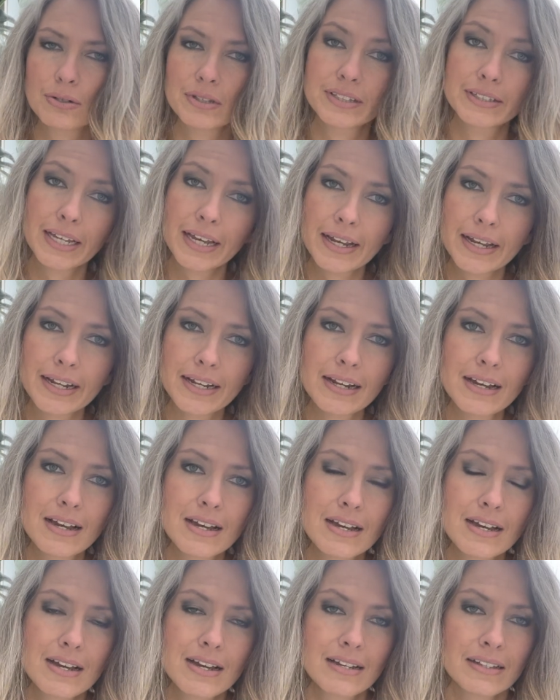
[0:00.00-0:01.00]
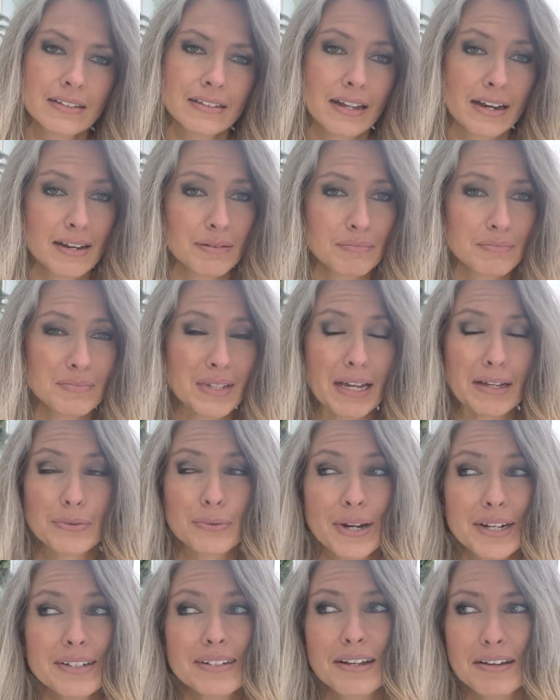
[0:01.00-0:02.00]
day that
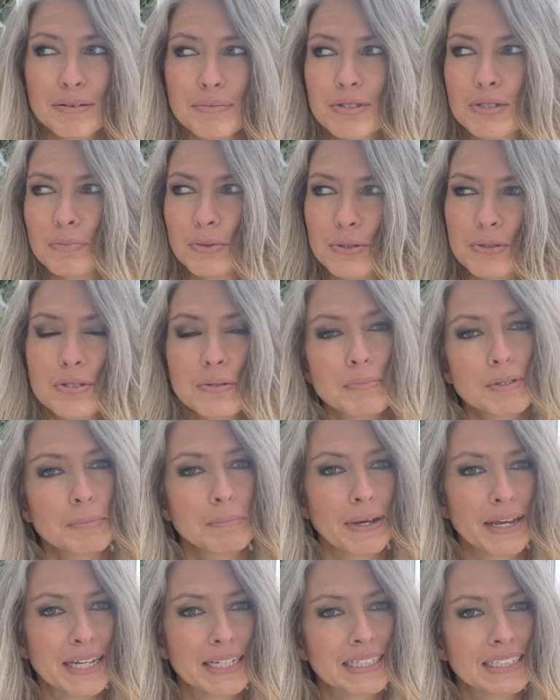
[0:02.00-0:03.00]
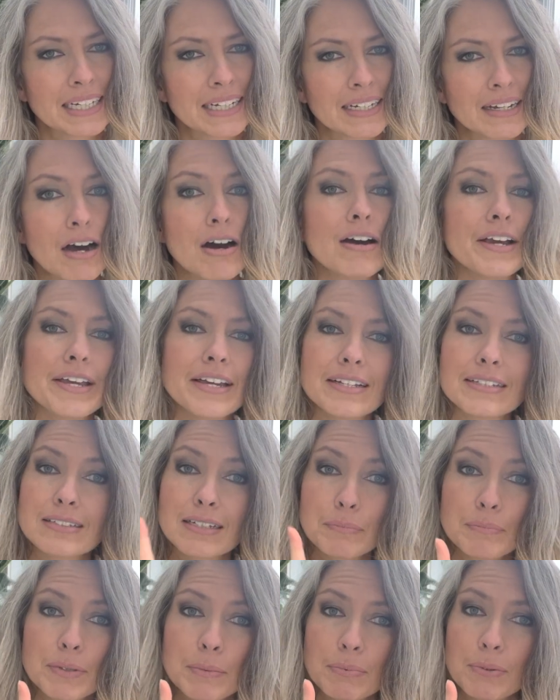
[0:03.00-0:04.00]
right now I'm supposed to be painting. Oh yeah,
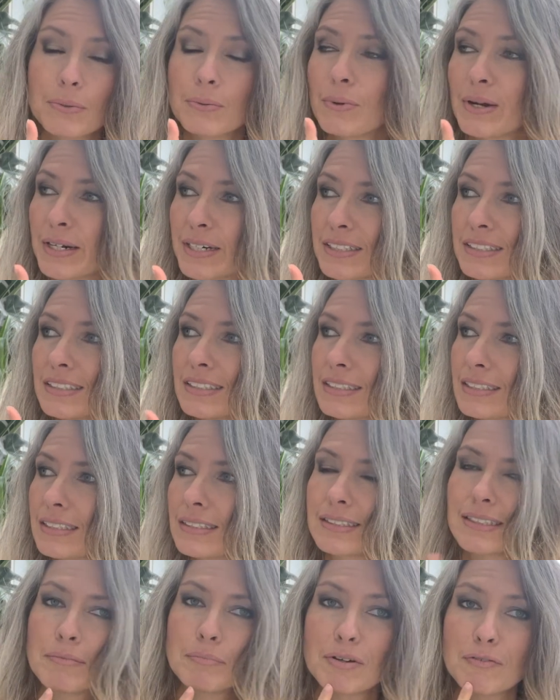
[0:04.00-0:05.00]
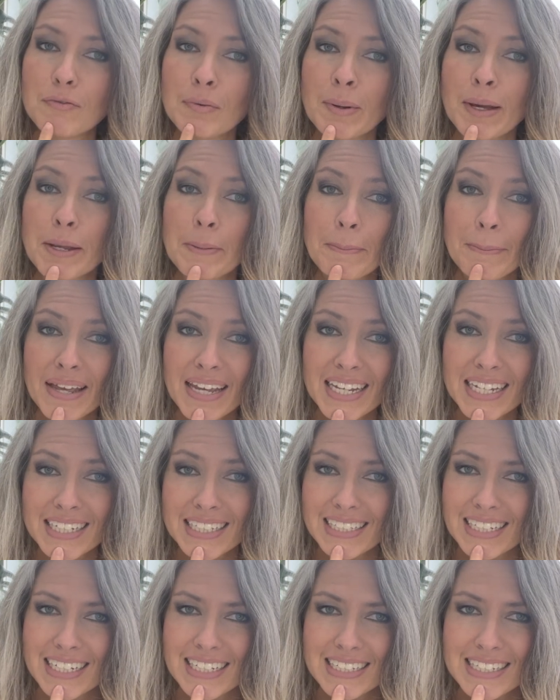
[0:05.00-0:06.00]
some people wanted to see some of my
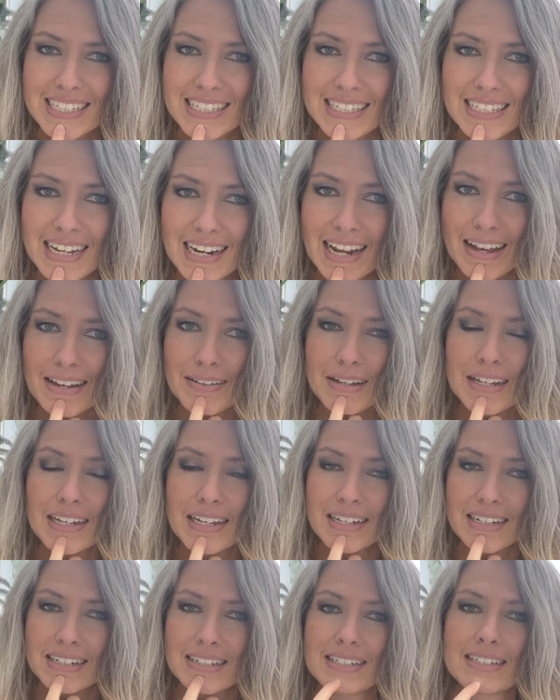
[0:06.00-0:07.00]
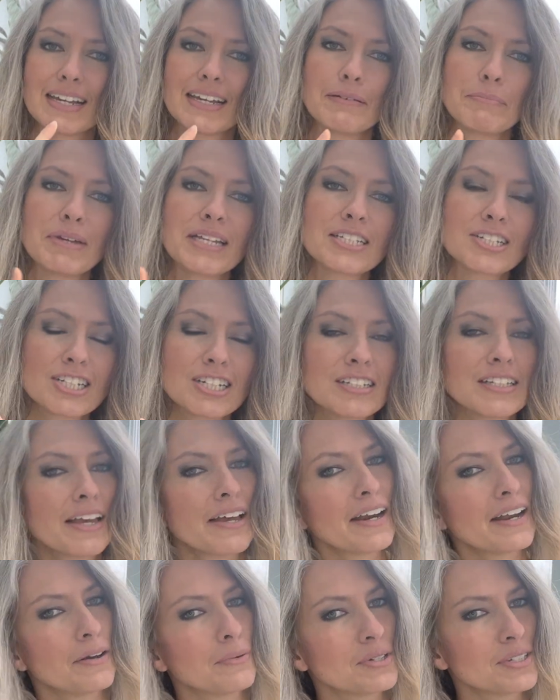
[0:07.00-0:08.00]
paintings that I have, because I mentioned that
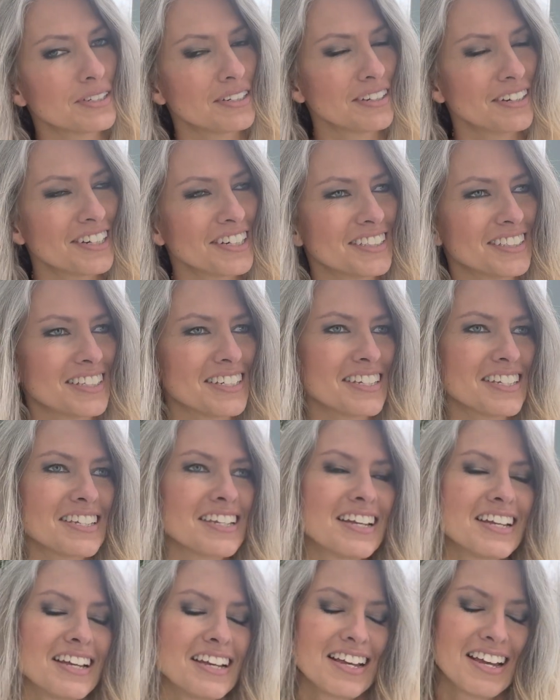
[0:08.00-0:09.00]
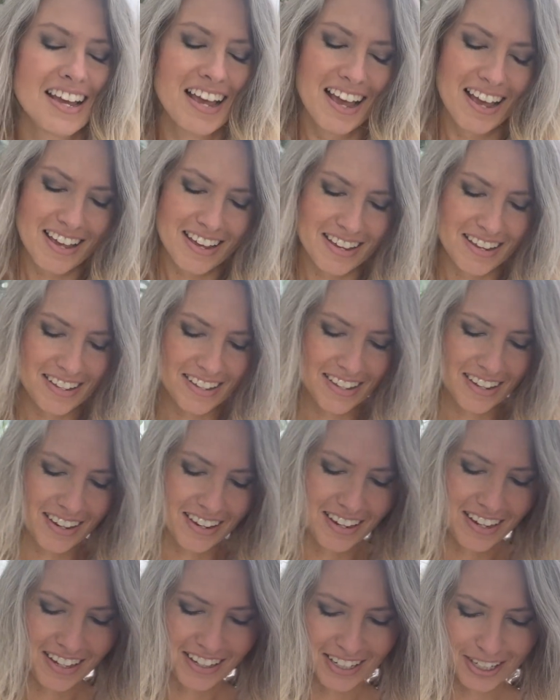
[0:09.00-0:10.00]
I was an artist, and
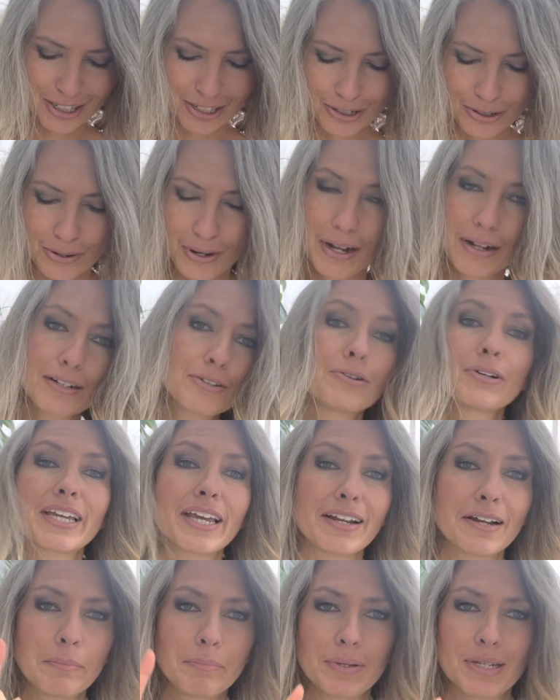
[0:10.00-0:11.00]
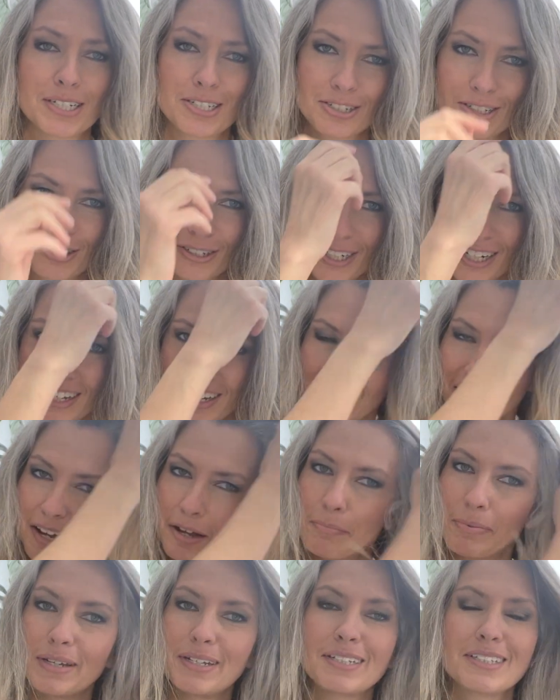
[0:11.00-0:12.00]
so I'll go get a
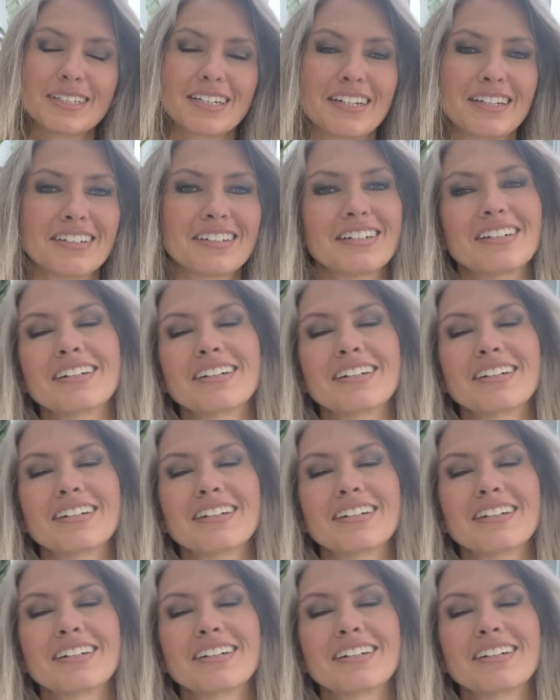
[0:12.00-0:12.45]
painting